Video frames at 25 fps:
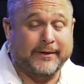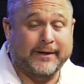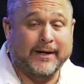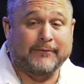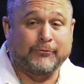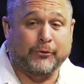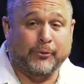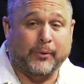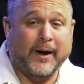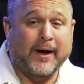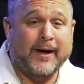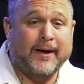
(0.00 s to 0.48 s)
the
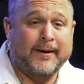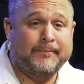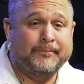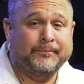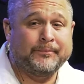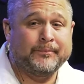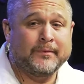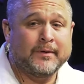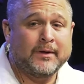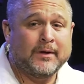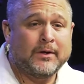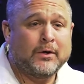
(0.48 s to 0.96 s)
devil, right?
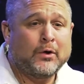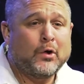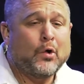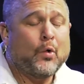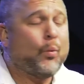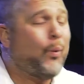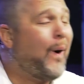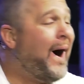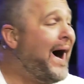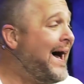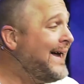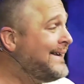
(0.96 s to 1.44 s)

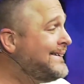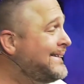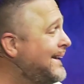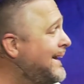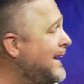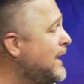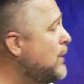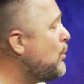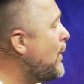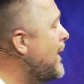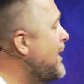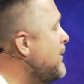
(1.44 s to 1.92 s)
Why
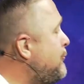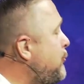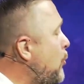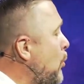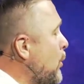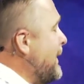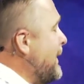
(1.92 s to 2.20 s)
did he wait